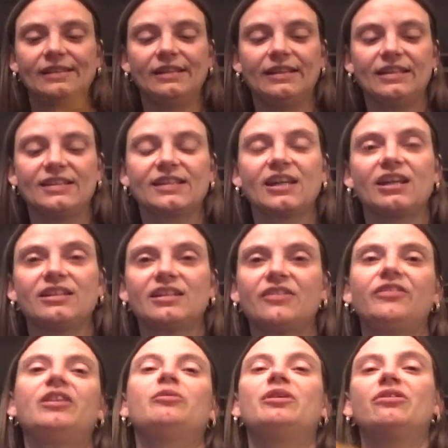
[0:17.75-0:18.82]
this guy
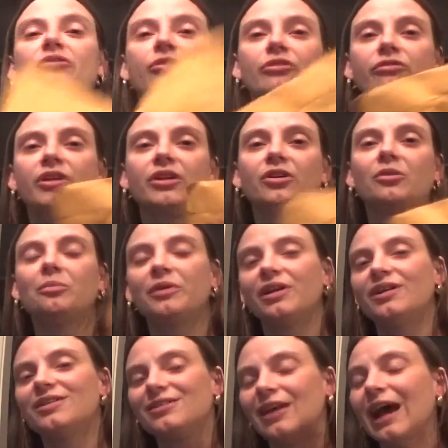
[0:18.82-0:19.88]
definitely went through the wringer.
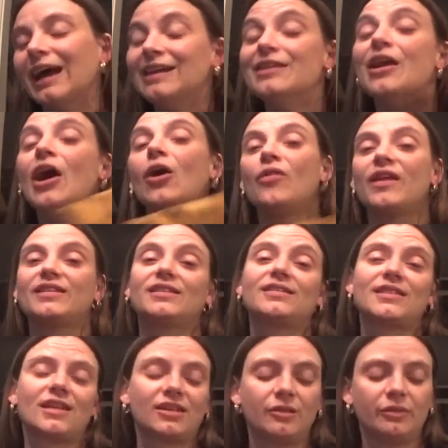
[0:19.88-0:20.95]
But I, I know
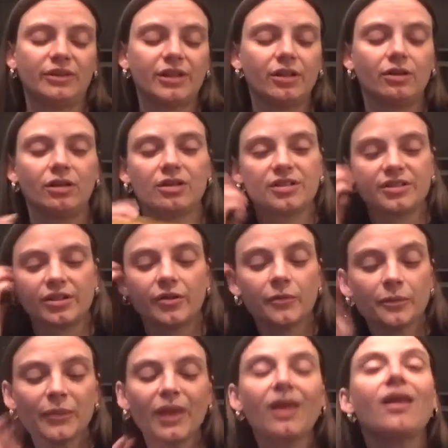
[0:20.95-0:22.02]
that's exactly what they are.
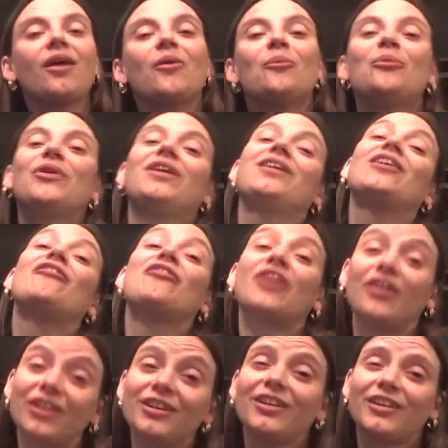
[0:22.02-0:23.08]
So, being a
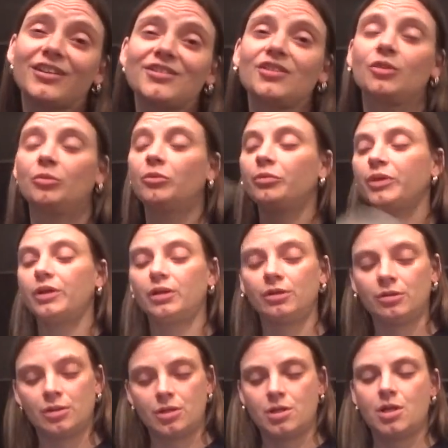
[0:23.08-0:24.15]
very nice human
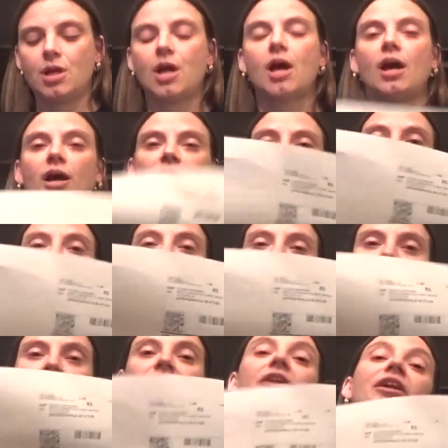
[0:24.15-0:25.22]
being, I
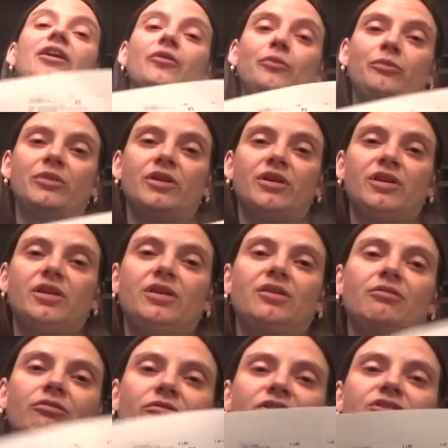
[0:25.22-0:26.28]
printed out
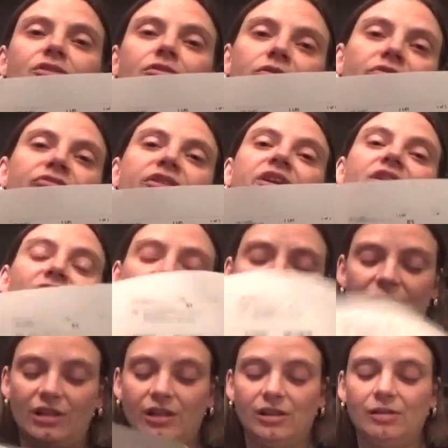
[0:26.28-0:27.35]
my return thing
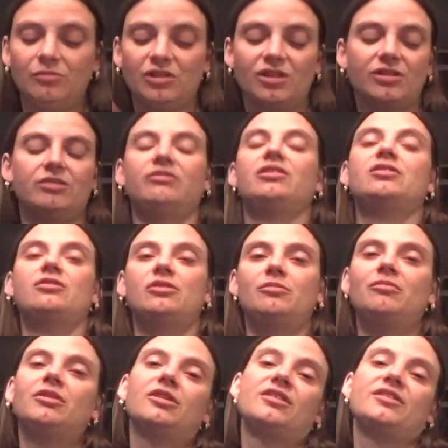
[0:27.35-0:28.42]
and I'm just going to
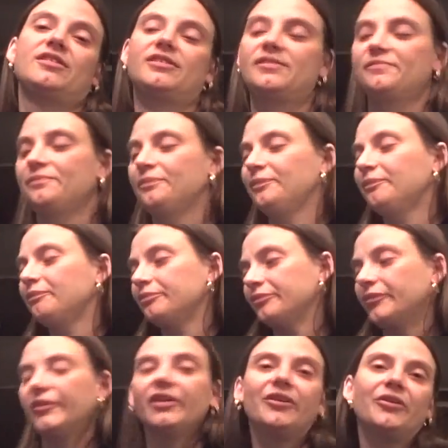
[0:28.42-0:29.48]
return them because
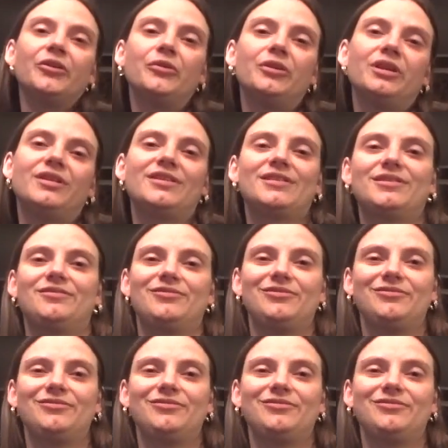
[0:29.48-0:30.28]
who needs